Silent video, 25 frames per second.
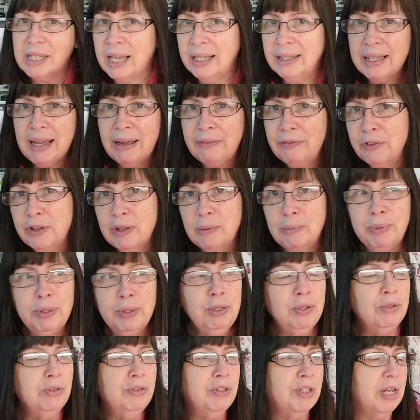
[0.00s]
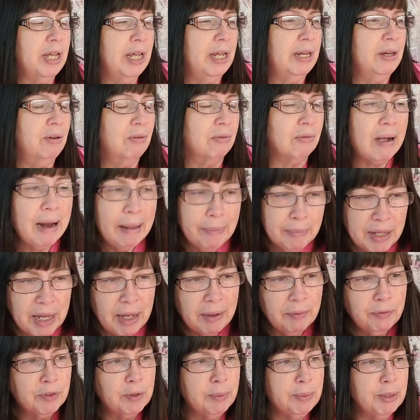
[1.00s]
take that for the booth, and I
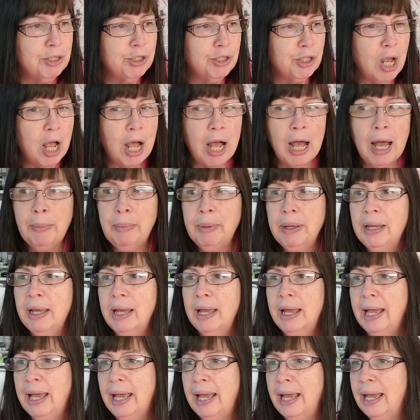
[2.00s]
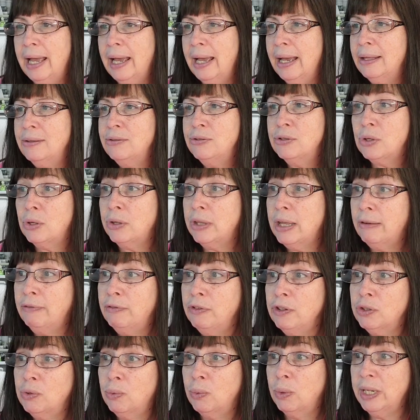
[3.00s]
grabbed that from the shop and sold
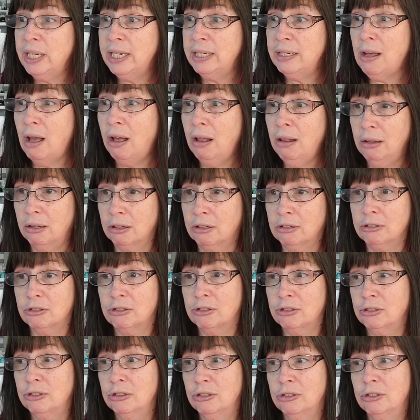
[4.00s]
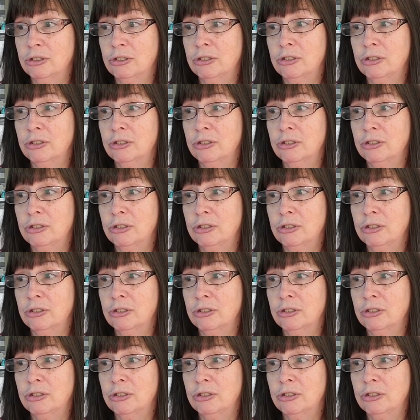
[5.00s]
that for $20.